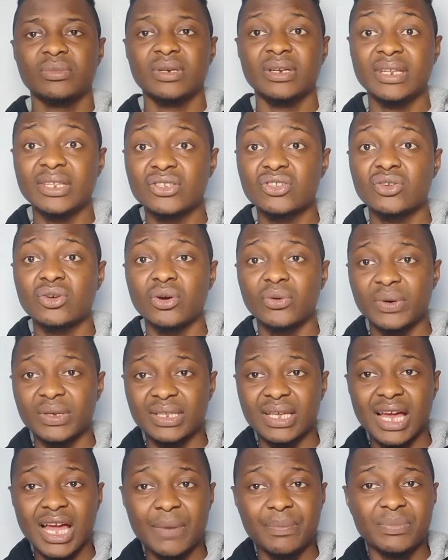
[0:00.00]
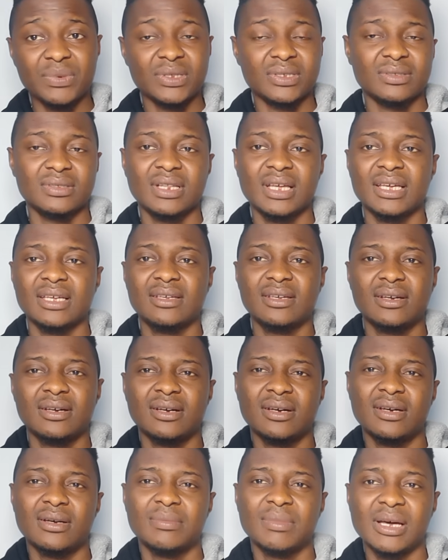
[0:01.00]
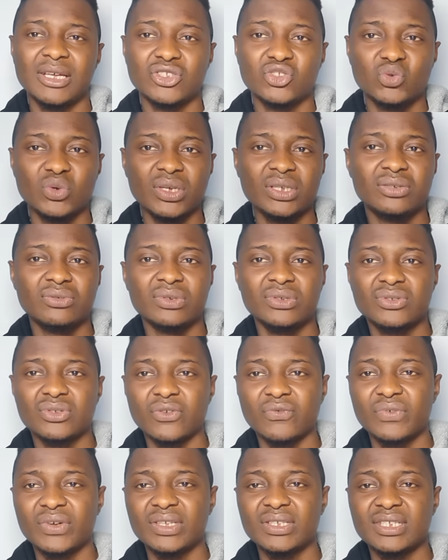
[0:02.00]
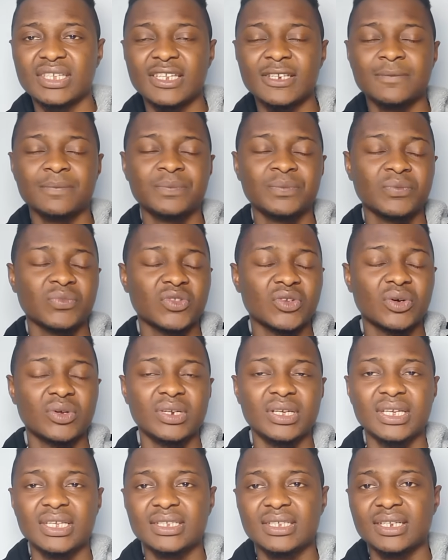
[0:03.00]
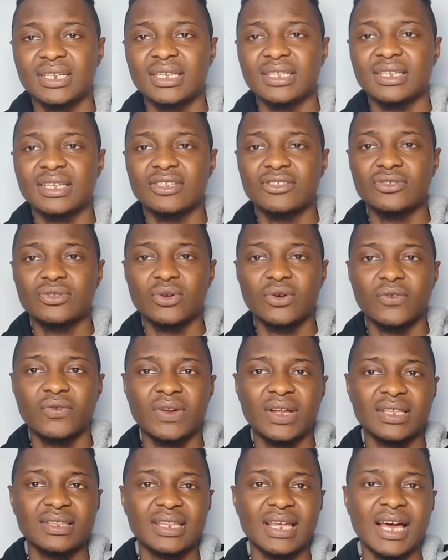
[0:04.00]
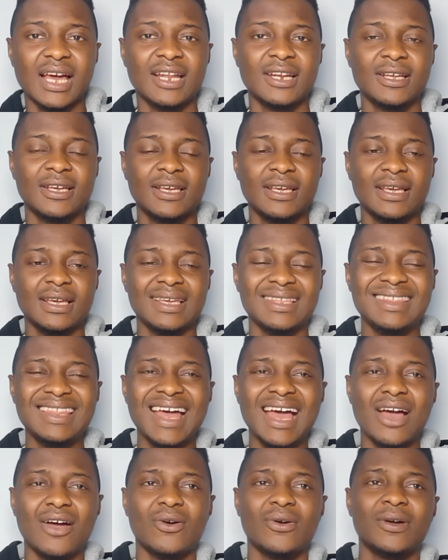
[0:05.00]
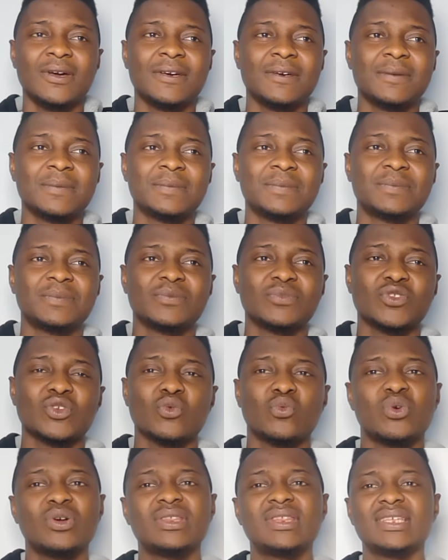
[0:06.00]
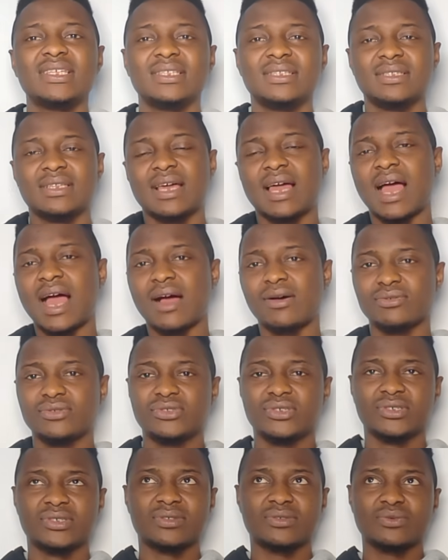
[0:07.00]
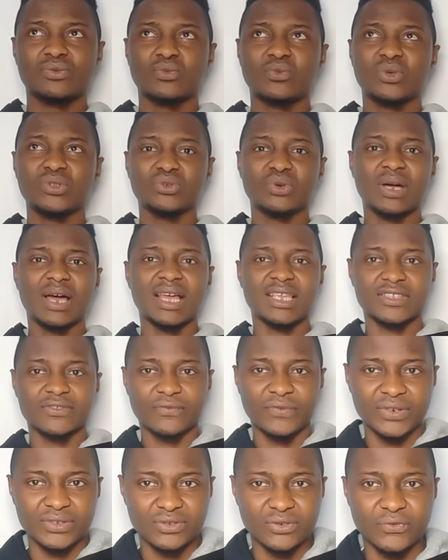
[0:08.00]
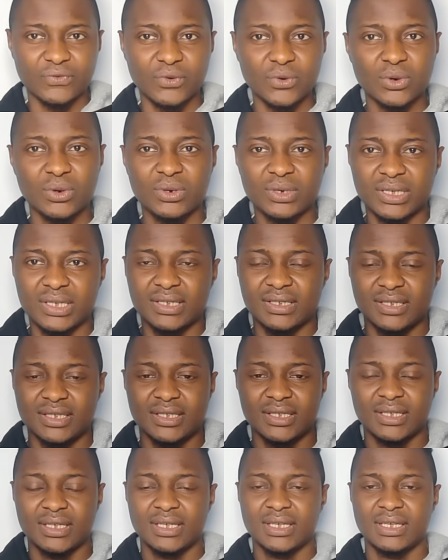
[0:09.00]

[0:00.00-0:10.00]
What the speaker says: this current happening, like her tweet resurfacing on the internet and stuff like that. Now, one thing I just want to ask first of all is,